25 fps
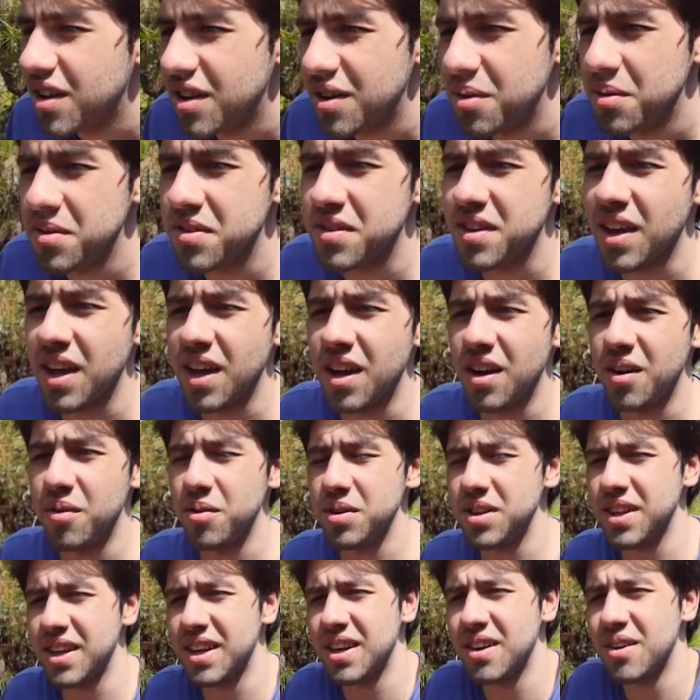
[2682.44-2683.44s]
What's the hell?
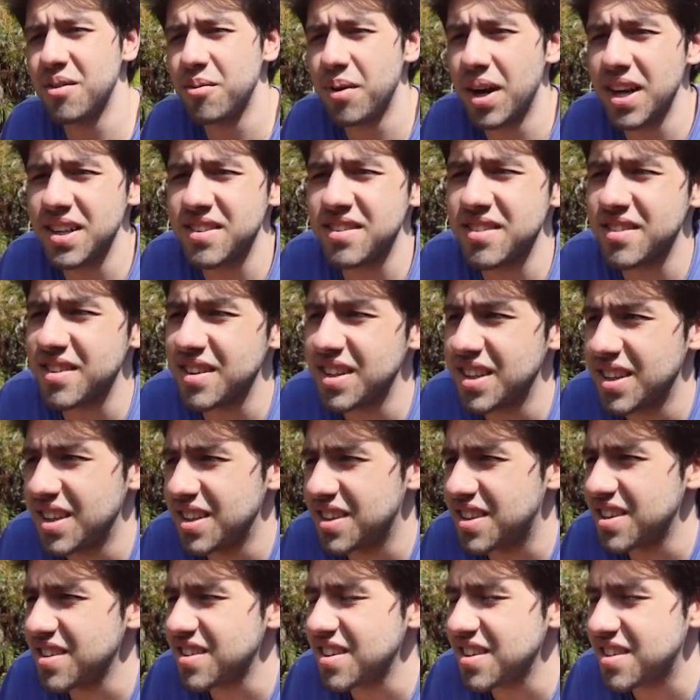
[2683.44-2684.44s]
What the hell? Why is
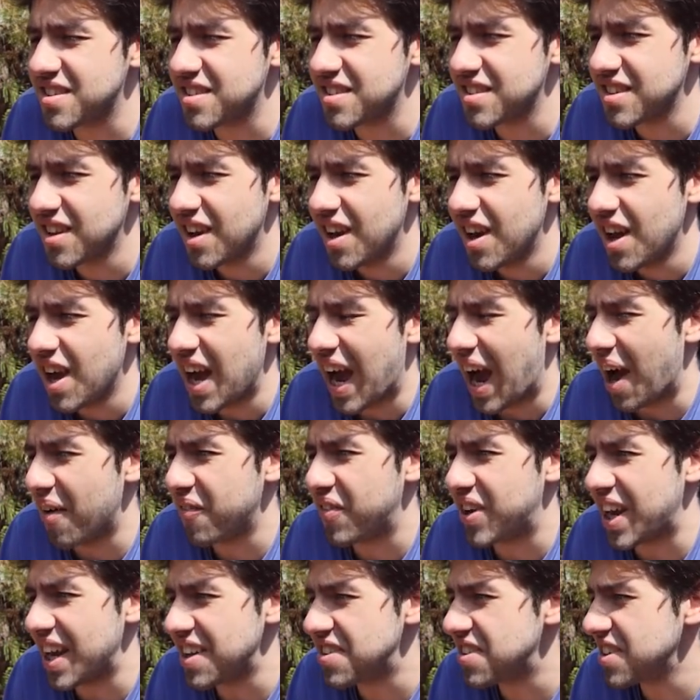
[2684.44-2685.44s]
this
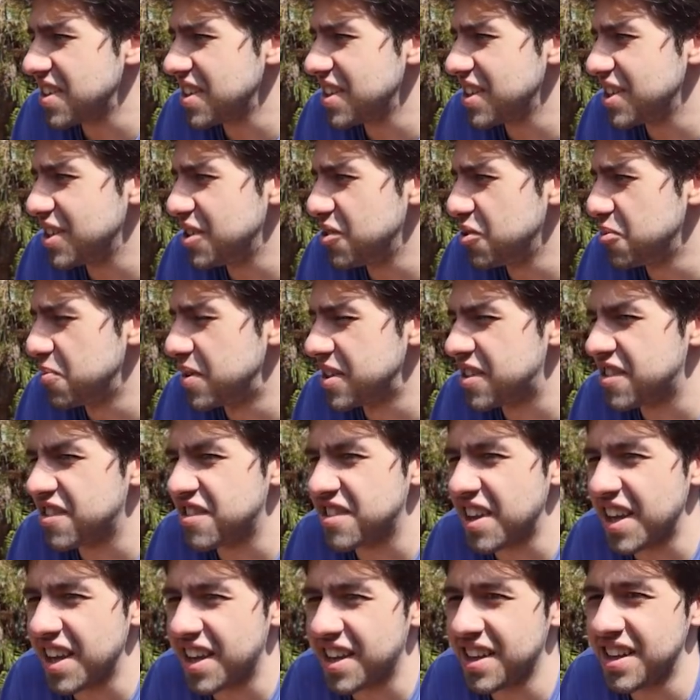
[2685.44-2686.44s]
I'm guessing you
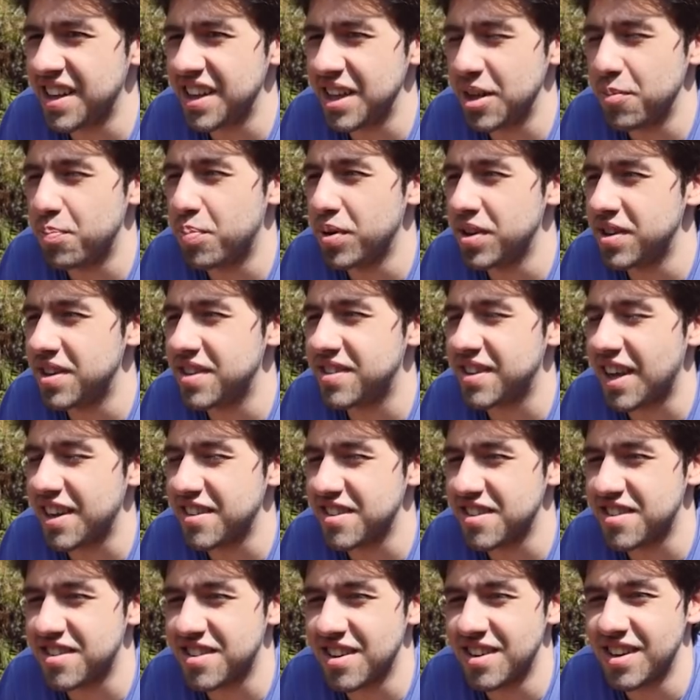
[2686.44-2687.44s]
mistakenly put this
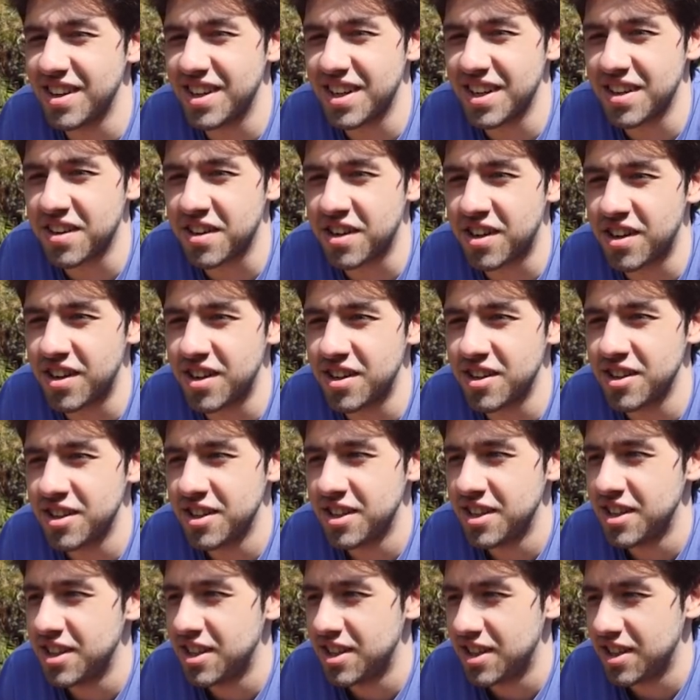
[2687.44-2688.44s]
as a syndicate card?
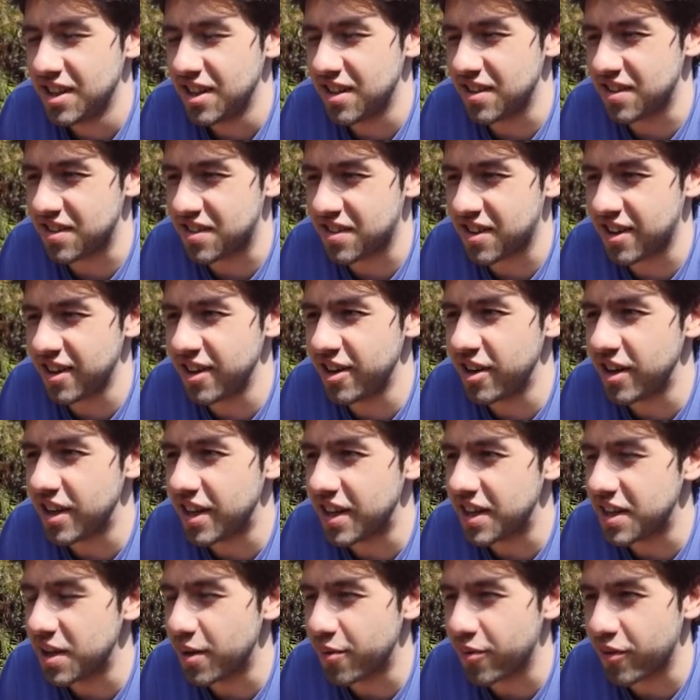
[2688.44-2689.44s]
Because it's clearly
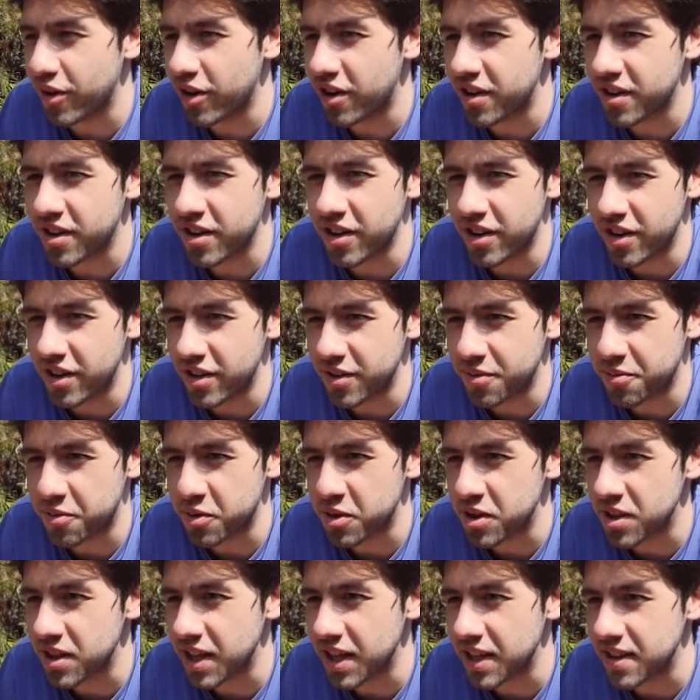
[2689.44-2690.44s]
a Nilfgaard card
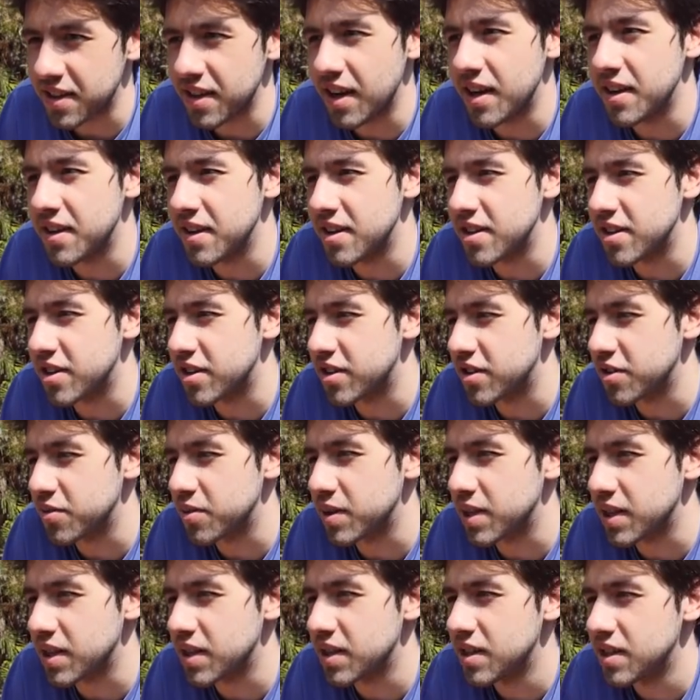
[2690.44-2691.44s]
for like the idea you're
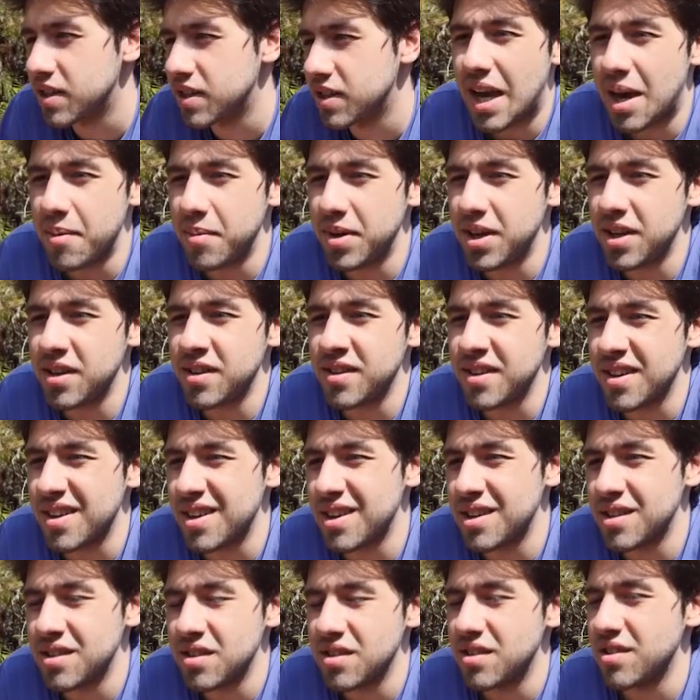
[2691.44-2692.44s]
doing. Yeah, I mean,
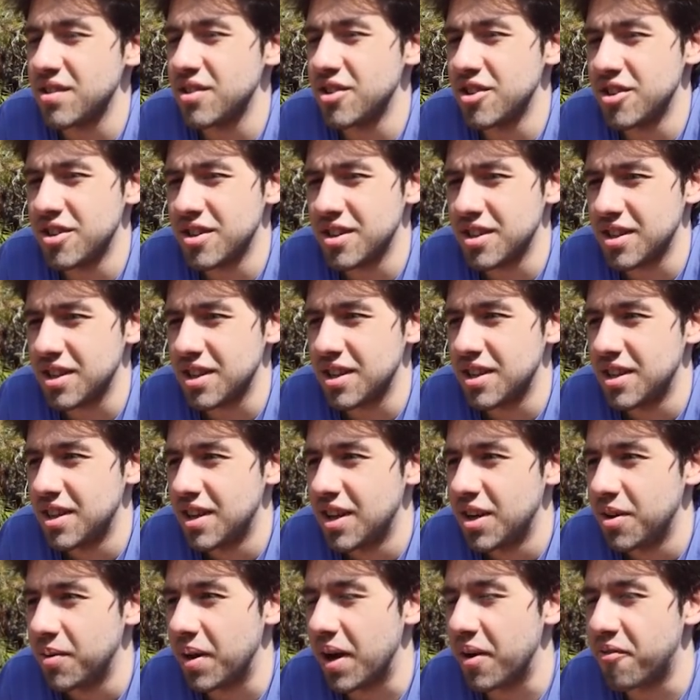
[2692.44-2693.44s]
sure.
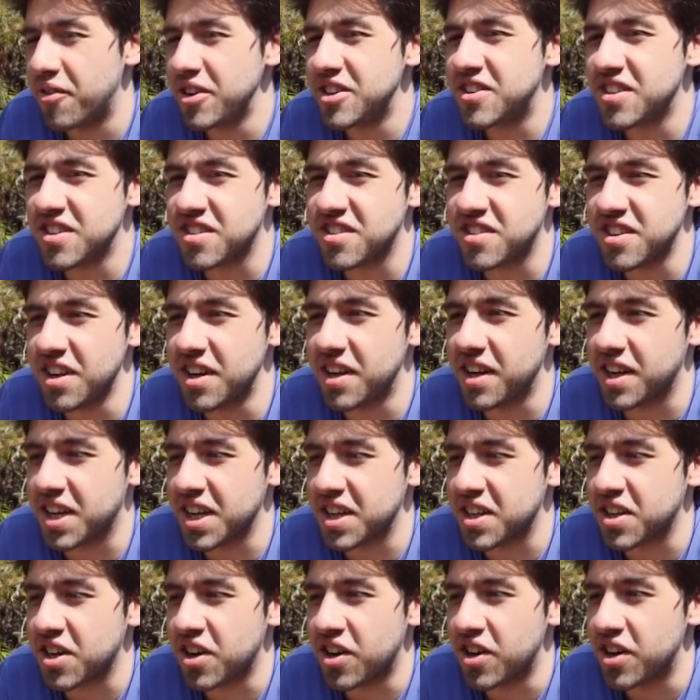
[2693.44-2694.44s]
Wait, if it's a
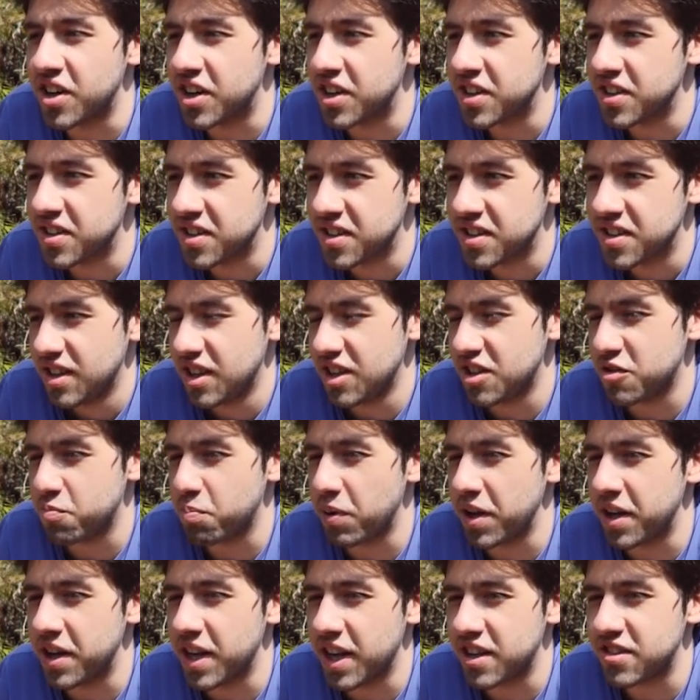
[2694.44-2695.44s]
syndicate card, you just
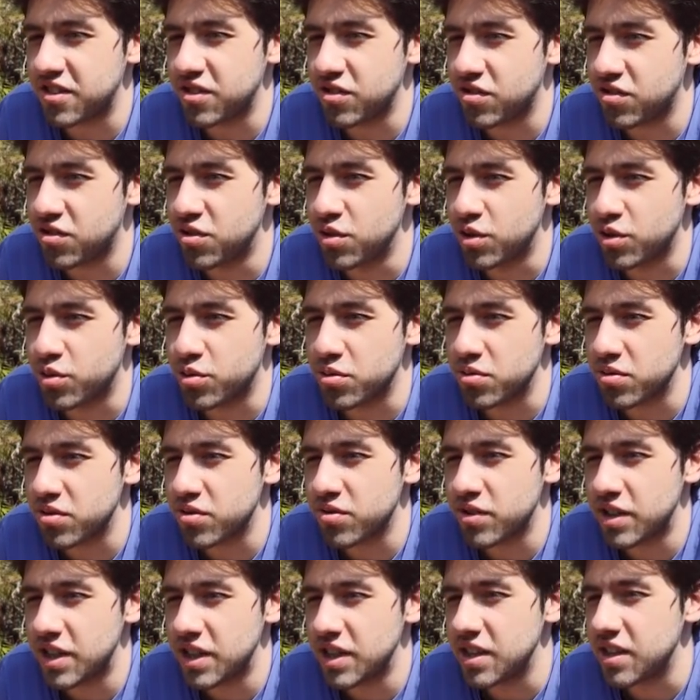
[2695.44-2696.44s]
play next to
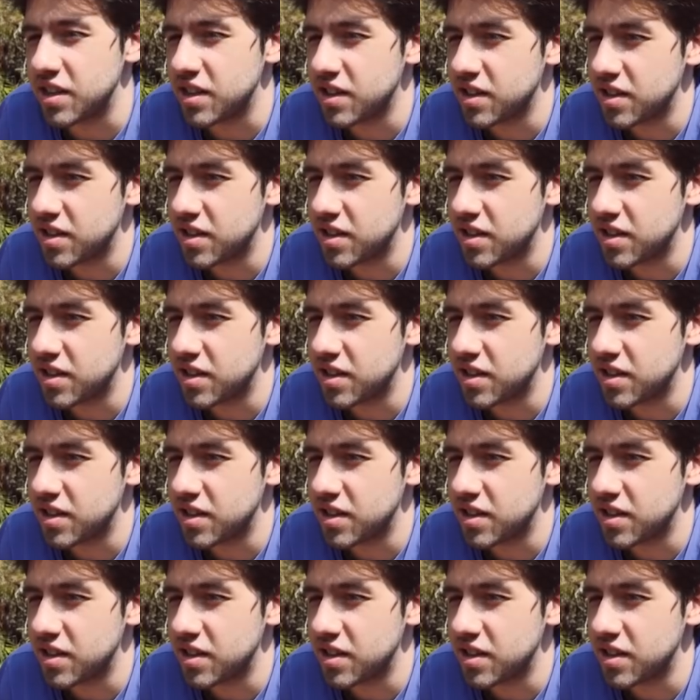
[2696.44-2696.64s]
Sucrus, right?